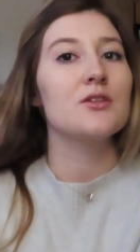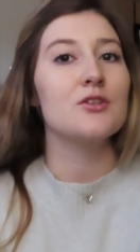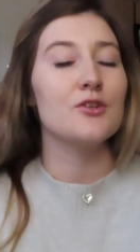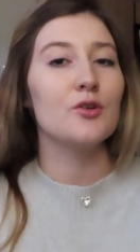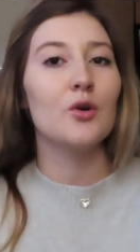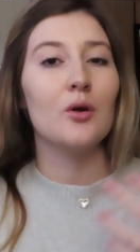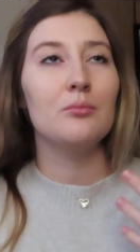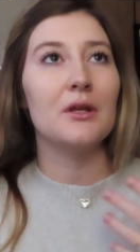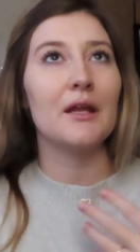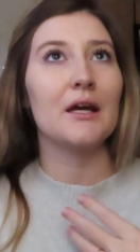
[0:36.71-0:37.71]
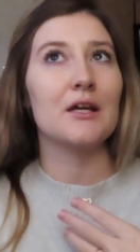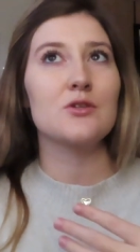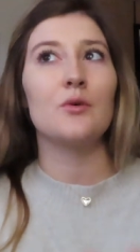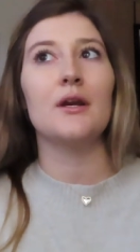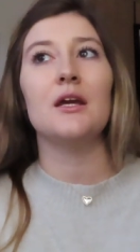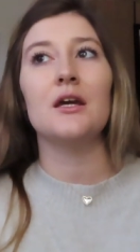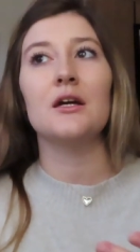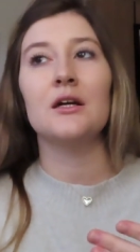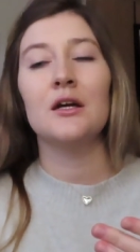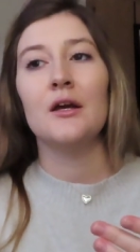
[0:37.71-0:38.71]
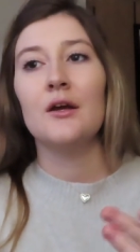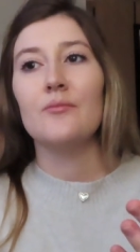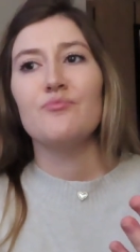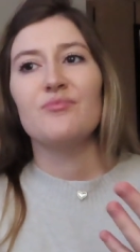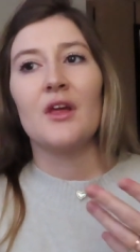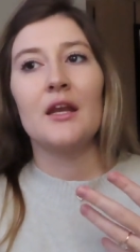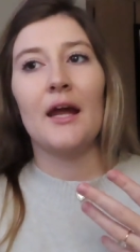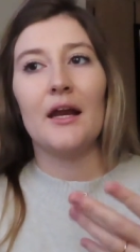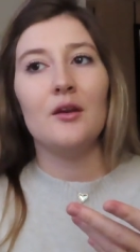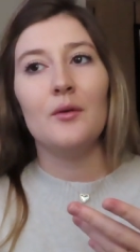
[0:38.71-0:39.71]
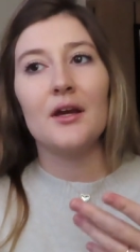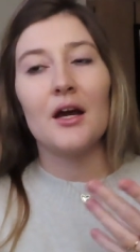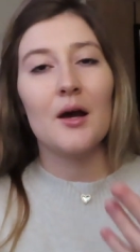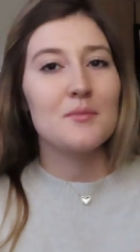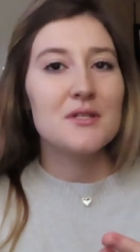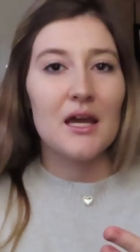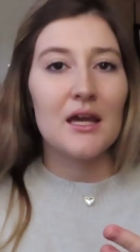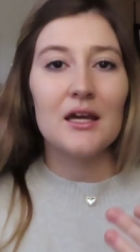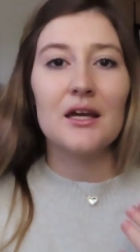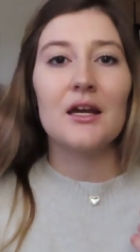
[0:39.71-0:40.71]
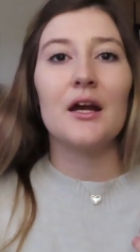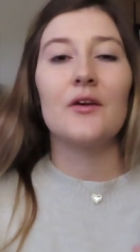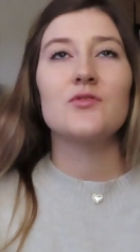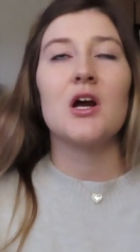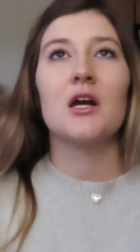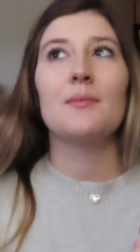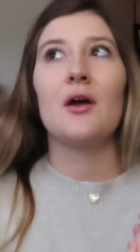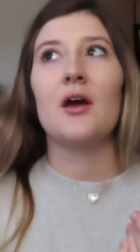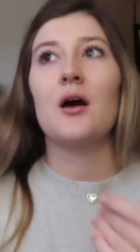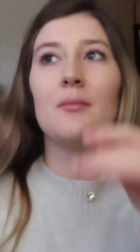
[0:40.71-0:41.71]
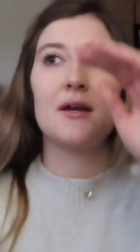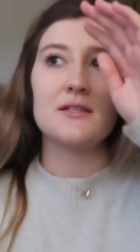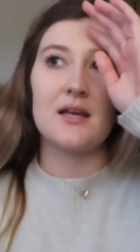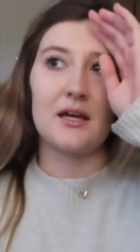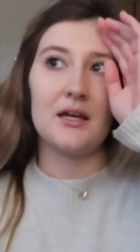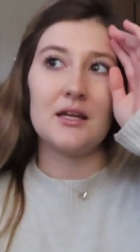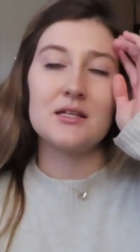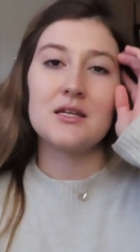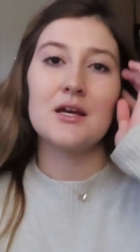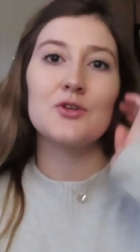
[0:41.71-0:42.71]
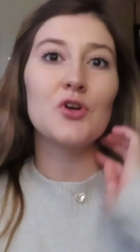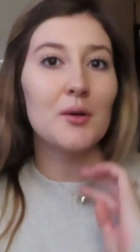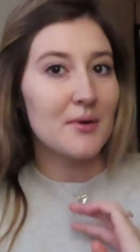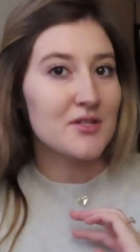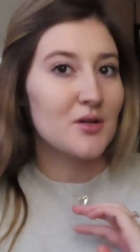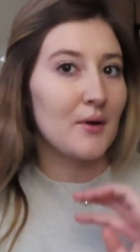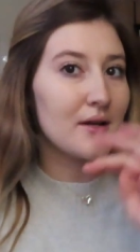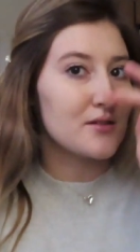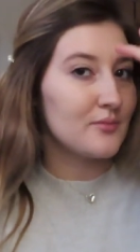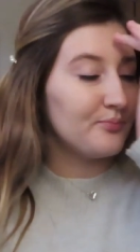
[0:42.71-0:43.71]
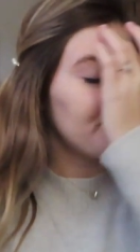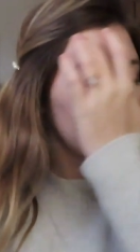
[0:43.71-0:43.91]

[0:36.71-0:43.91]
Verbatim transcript: to be like a 29 week update and kind of talk about how my second trimester was.